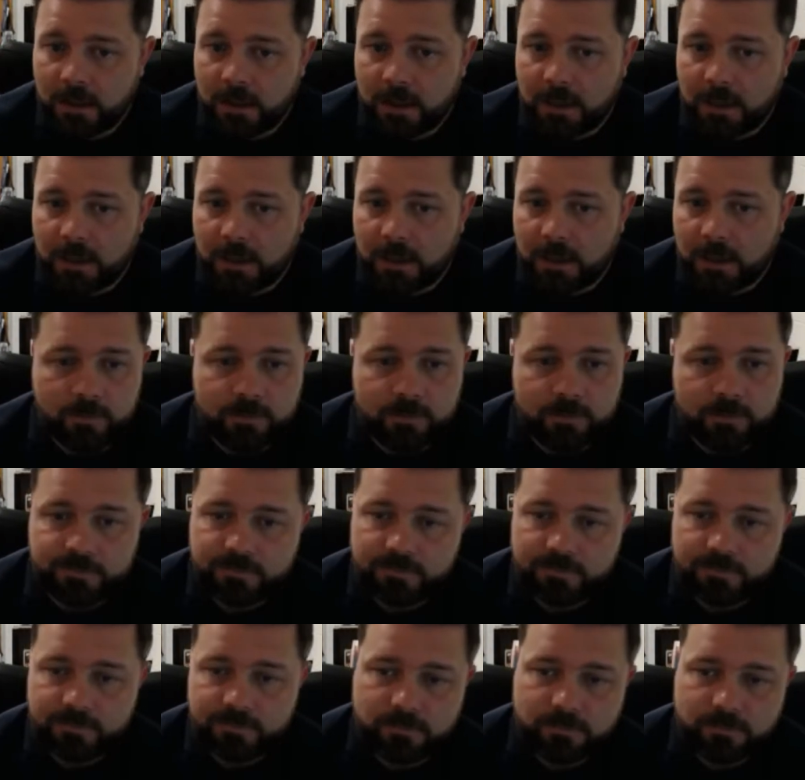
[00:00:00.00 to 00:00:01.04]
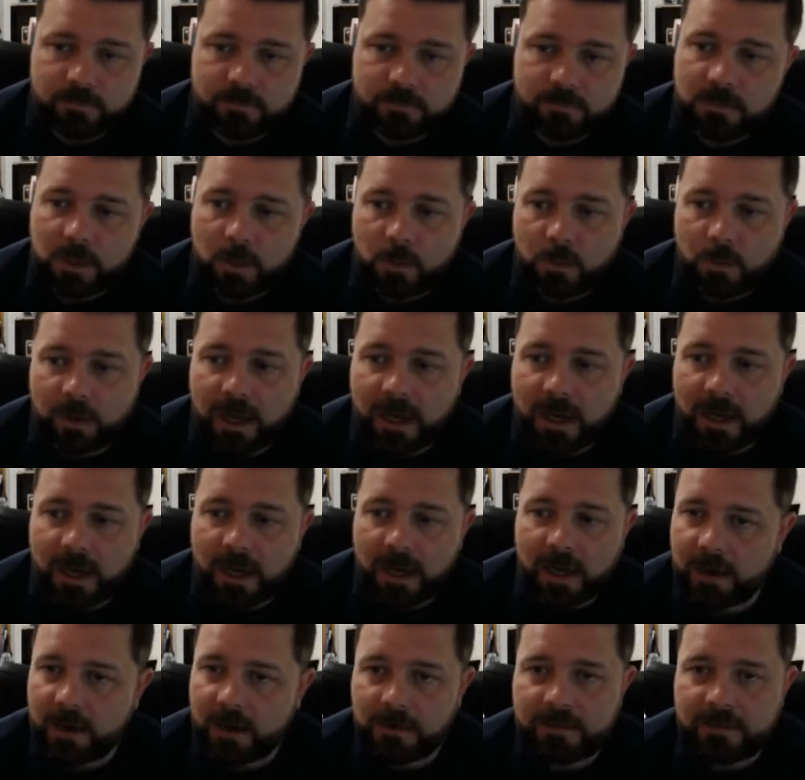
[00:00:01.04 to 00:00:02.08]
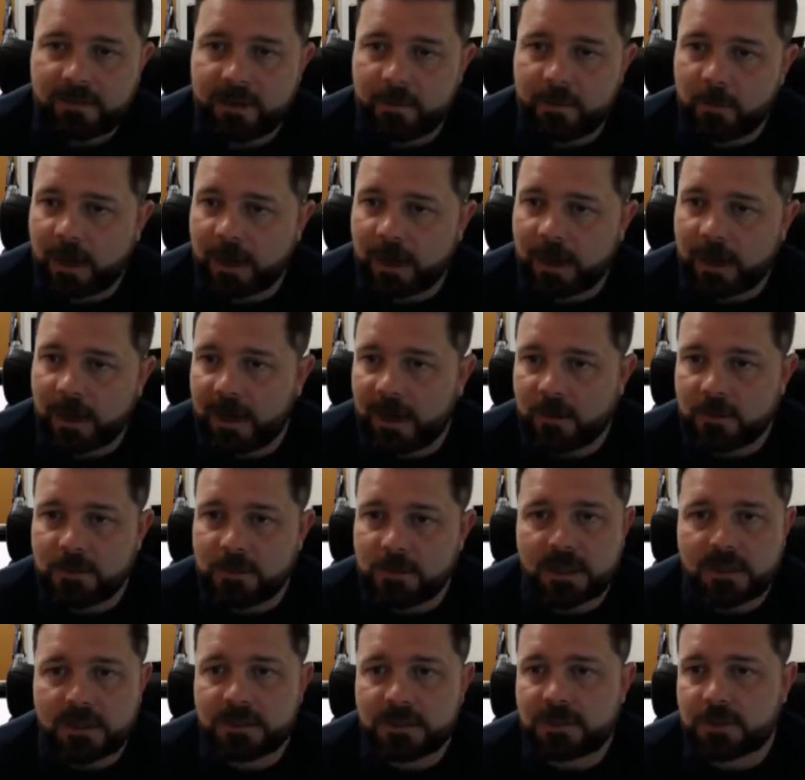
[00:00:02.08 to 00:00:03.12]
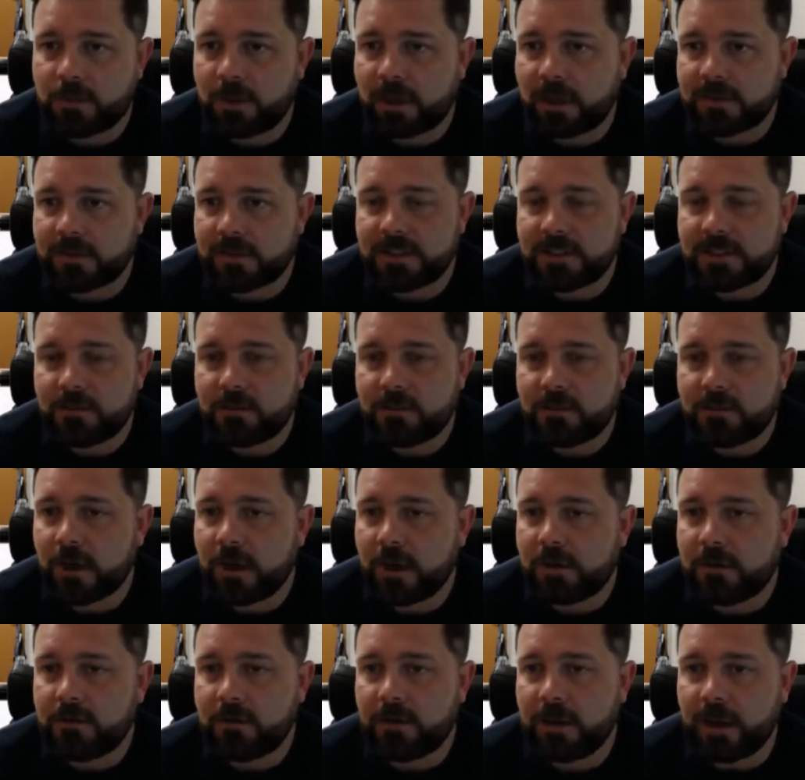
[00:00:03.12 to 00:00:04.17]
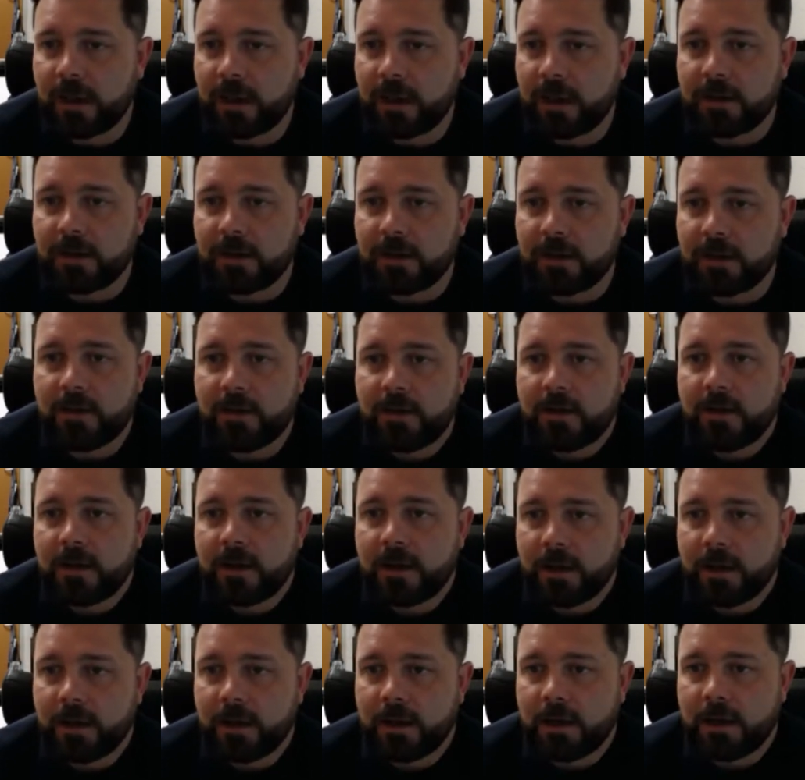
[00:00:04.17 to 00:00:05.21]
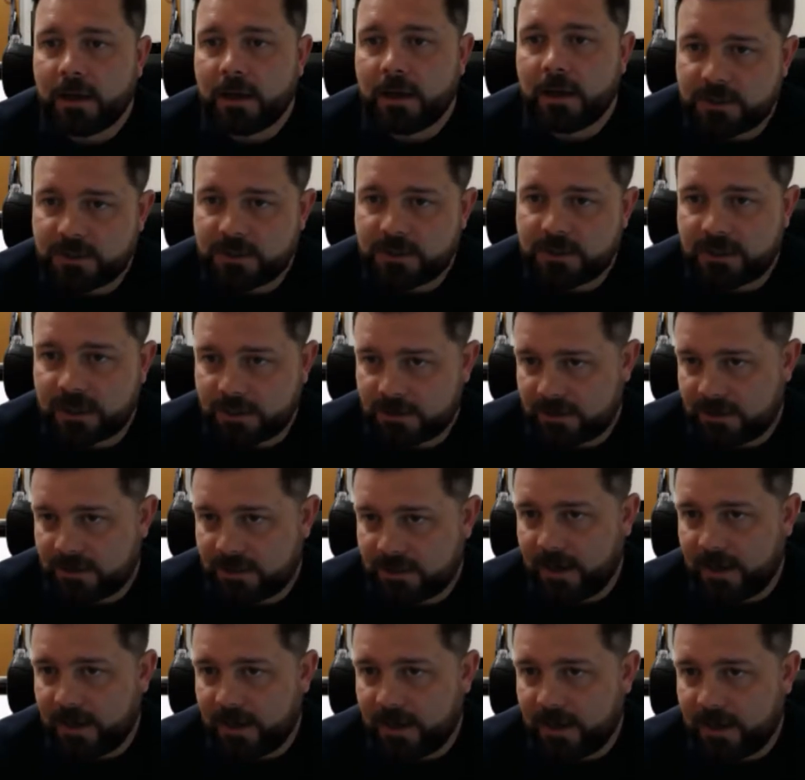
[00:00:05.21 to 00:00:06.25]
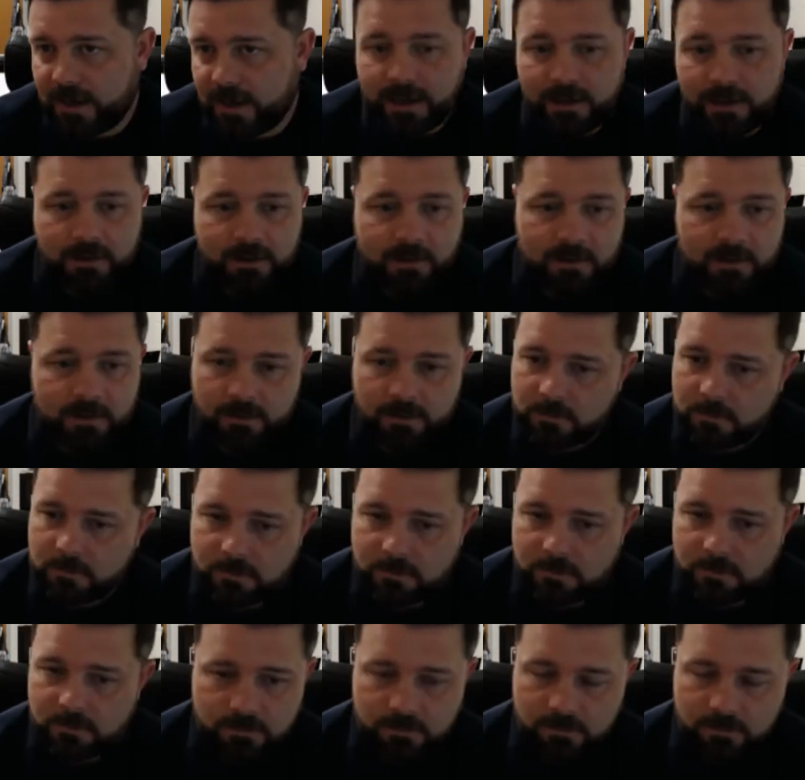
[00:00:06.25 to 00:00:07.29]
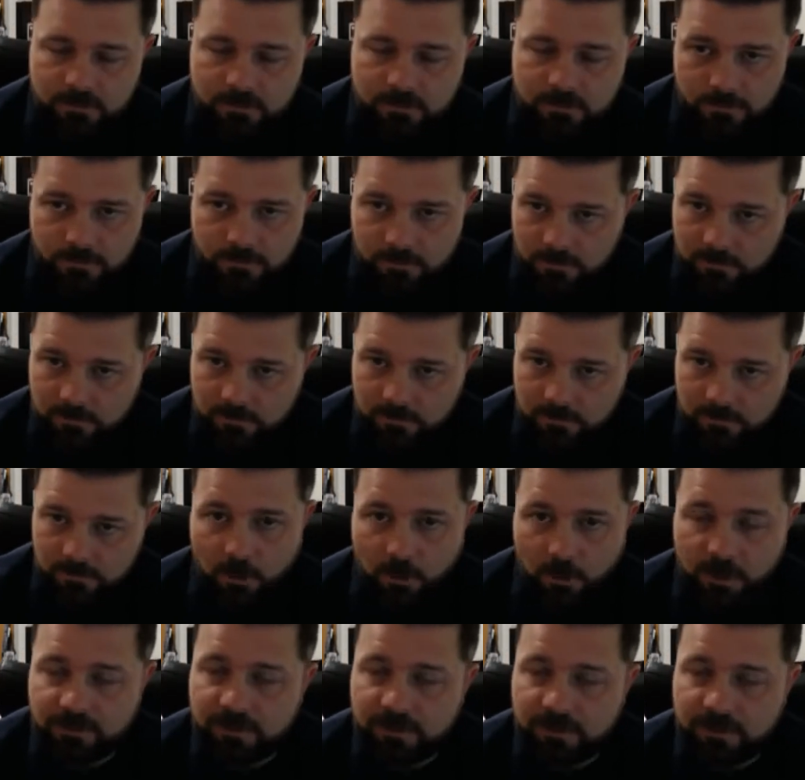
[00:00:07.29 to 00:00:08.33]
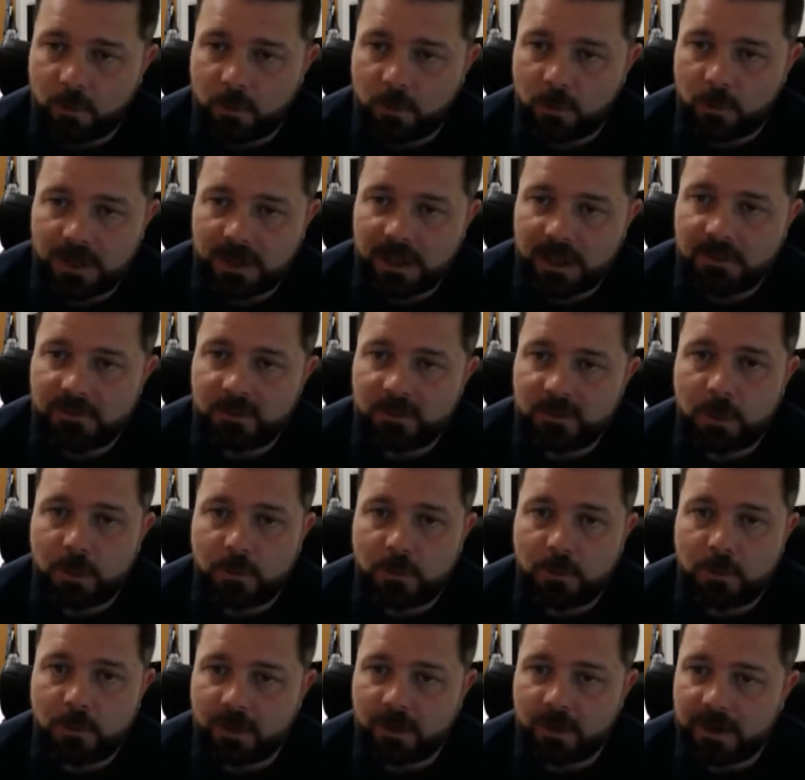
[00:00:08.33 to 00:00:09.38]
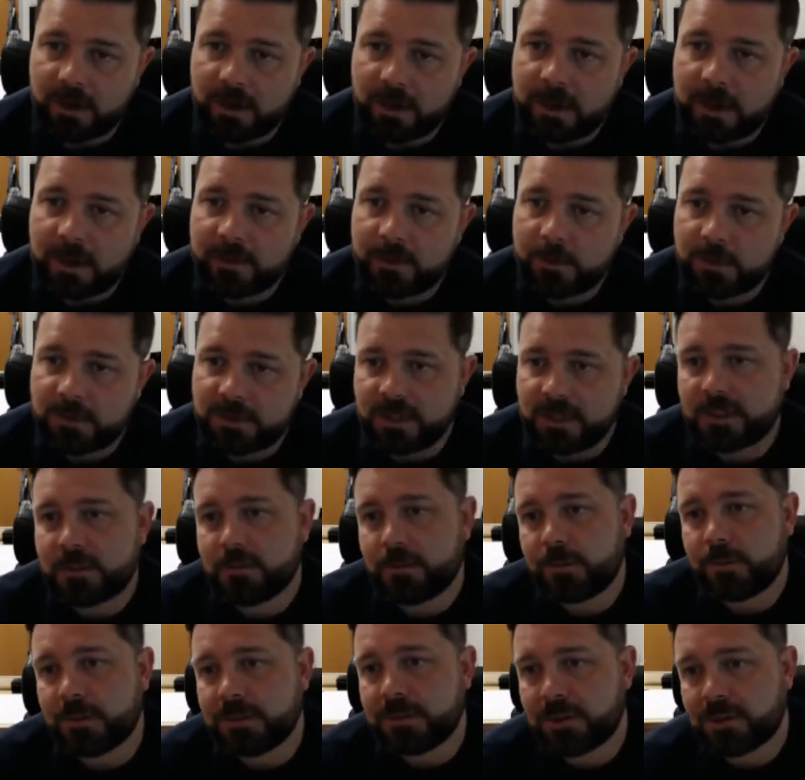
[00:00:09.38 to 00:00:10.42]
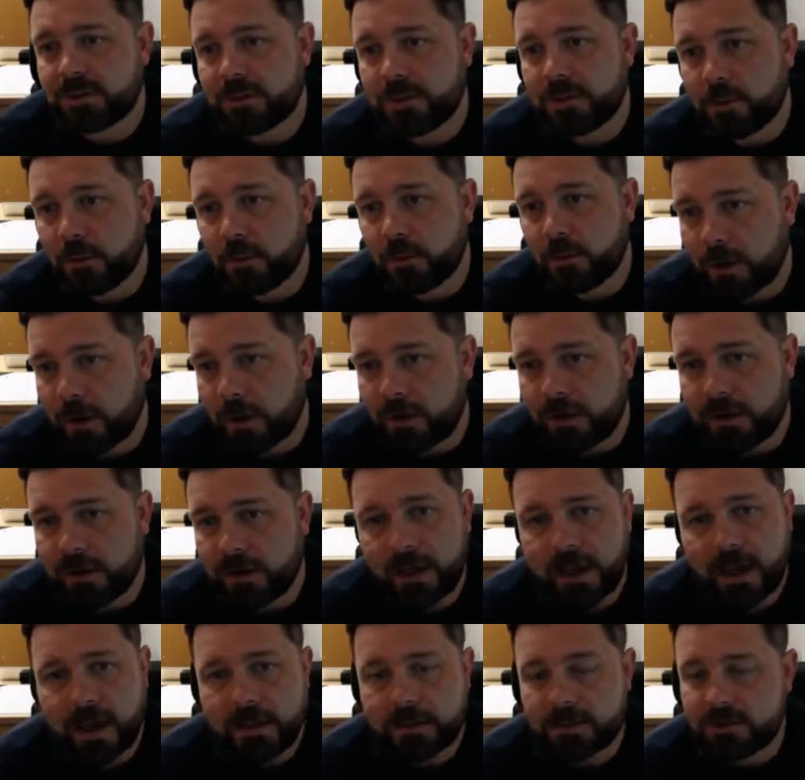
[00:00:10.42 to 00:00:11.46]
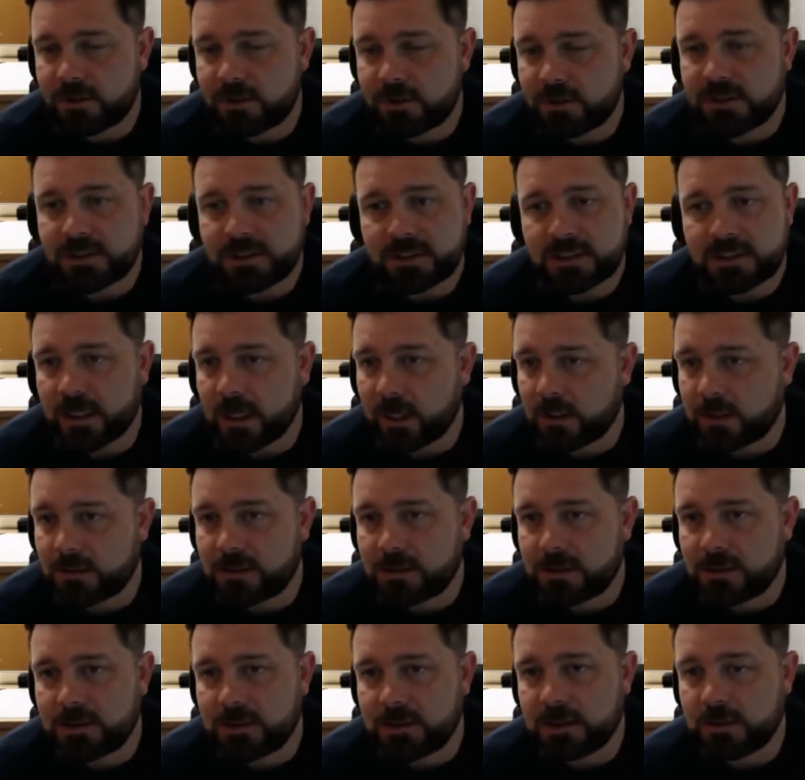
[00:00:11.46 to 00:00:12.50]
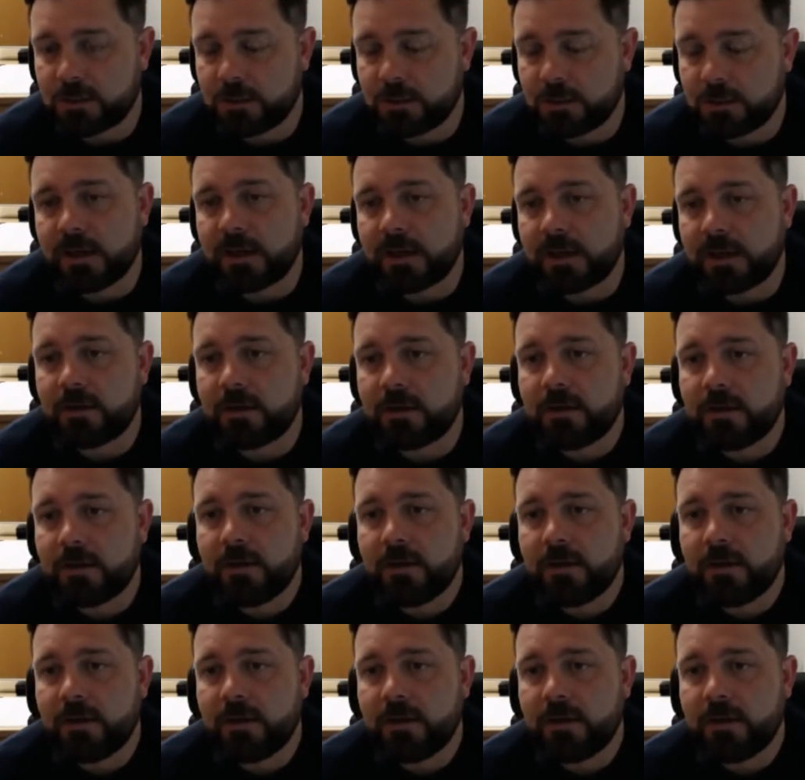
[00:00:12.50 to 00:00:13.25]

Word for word: um, we got a kid on our team right now who touches around ten foot, and knowing that she touched that high, you know, we felt really comfortable bringing her in at the posi- position that we brought her in at, and she's excelled since she's been here.